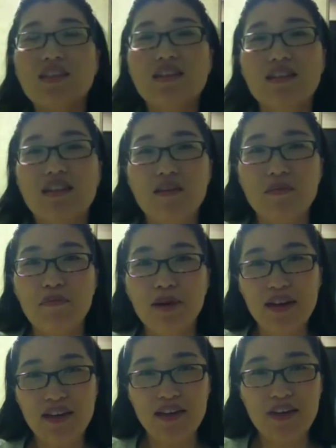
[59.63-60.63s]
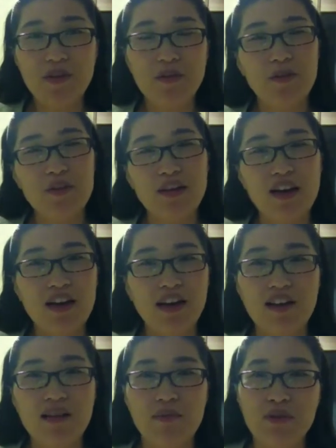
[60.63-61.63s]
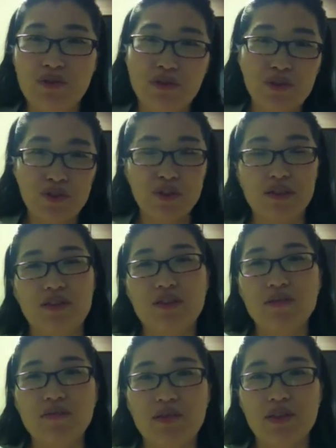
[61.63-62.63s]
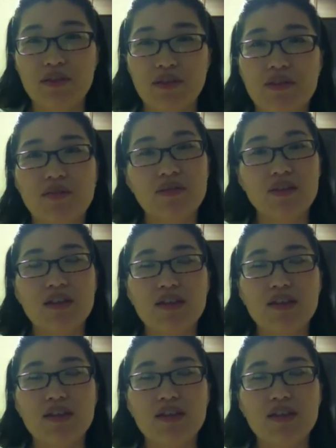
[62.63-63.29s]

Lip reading: Yeah, let me introduce myself.